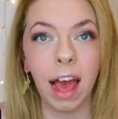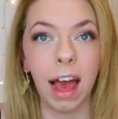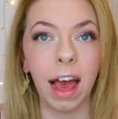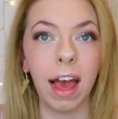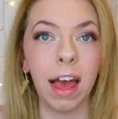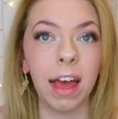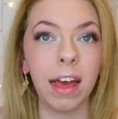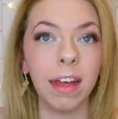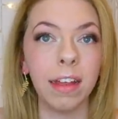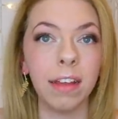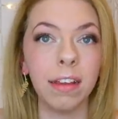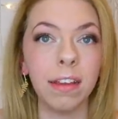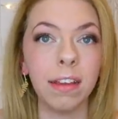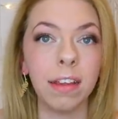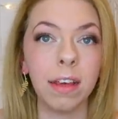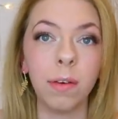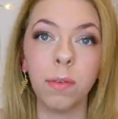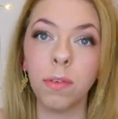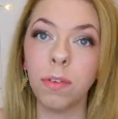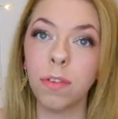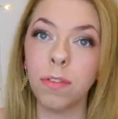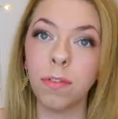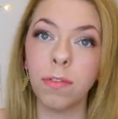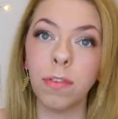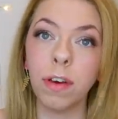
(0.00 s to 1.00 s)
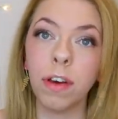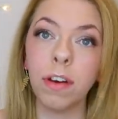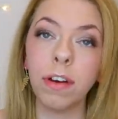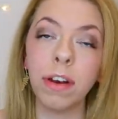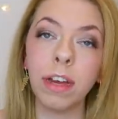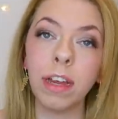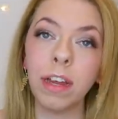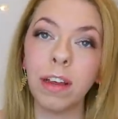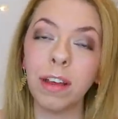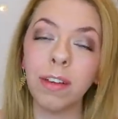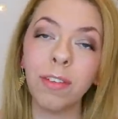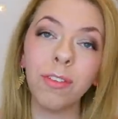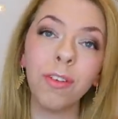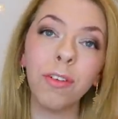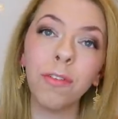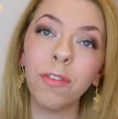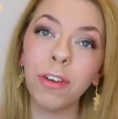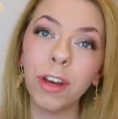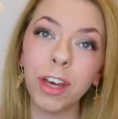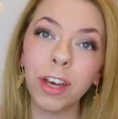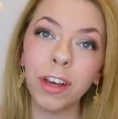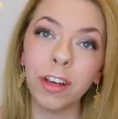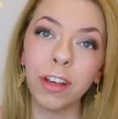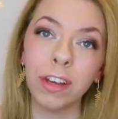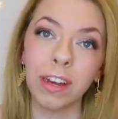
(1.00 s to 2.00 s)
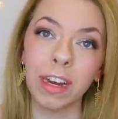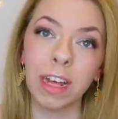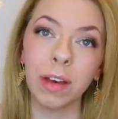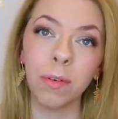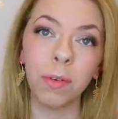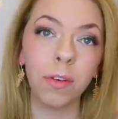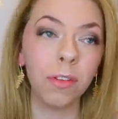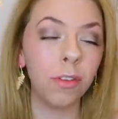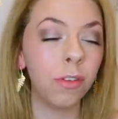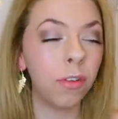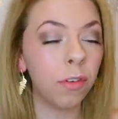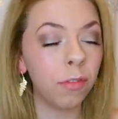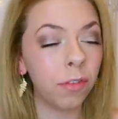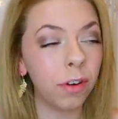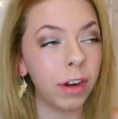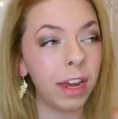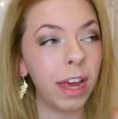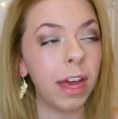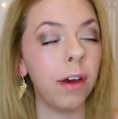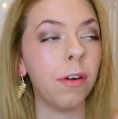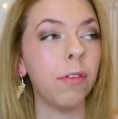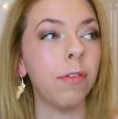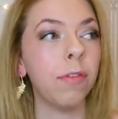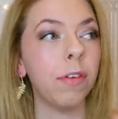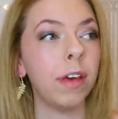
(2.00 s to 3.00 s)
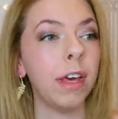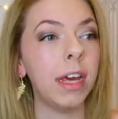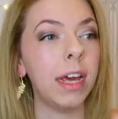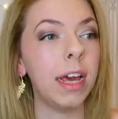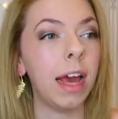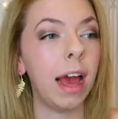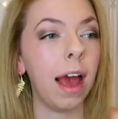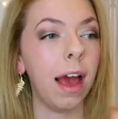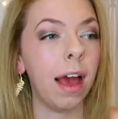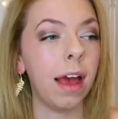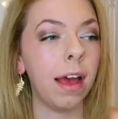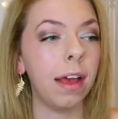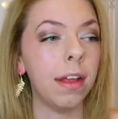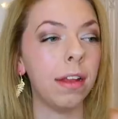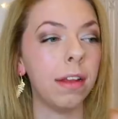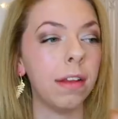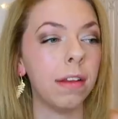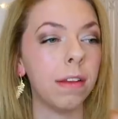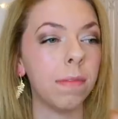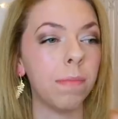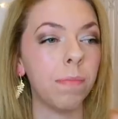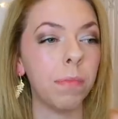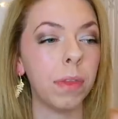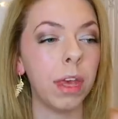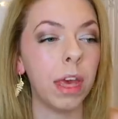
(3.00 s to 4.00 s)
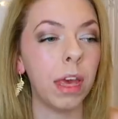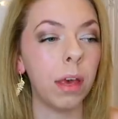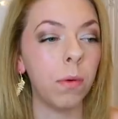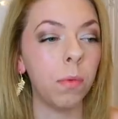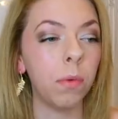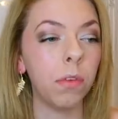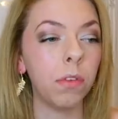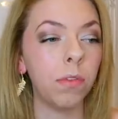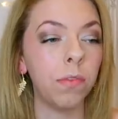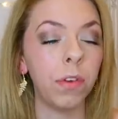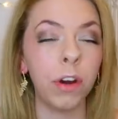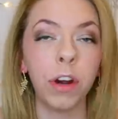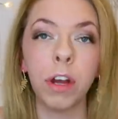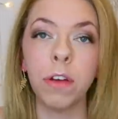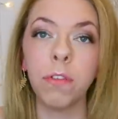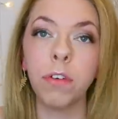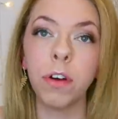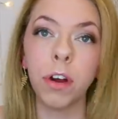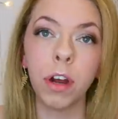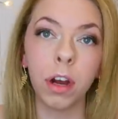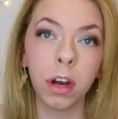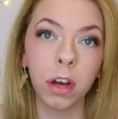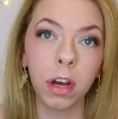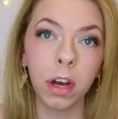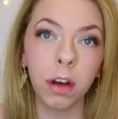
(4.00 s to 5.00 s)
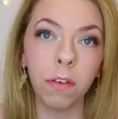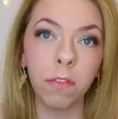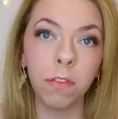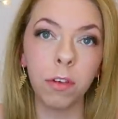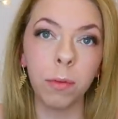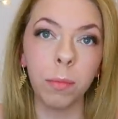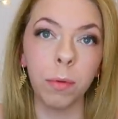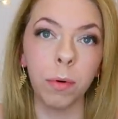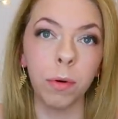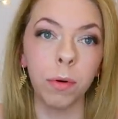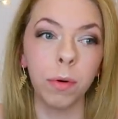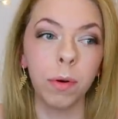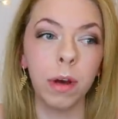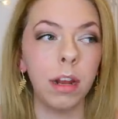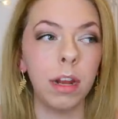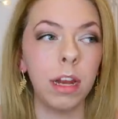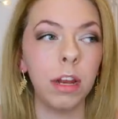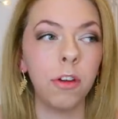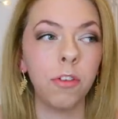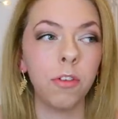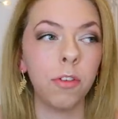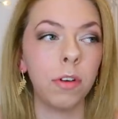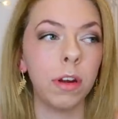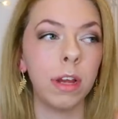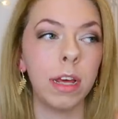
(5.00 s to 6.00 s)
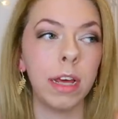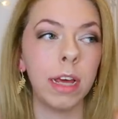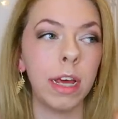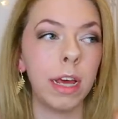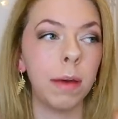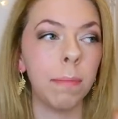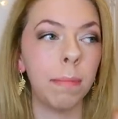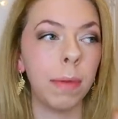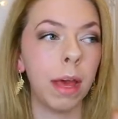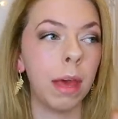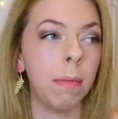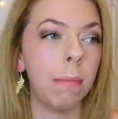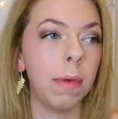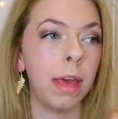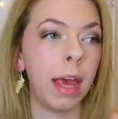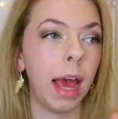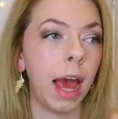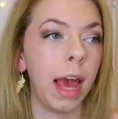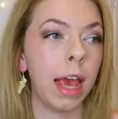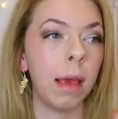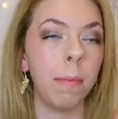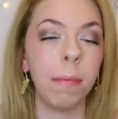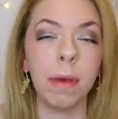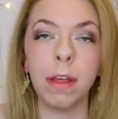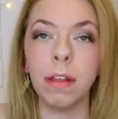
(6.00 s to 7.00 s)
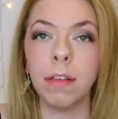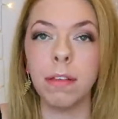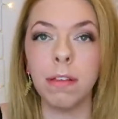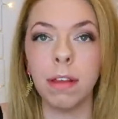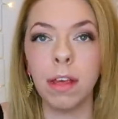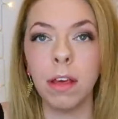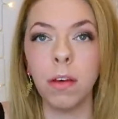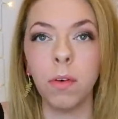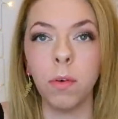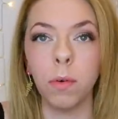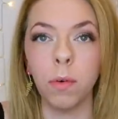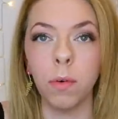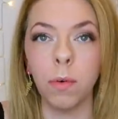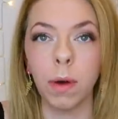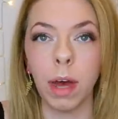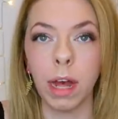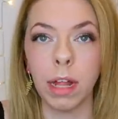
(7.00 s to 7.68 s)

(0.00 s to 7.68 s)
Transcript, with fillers: And it was very, it was not very good. It was not very healthy and it was very, very uncomfortable. Literally, it made me hate being single.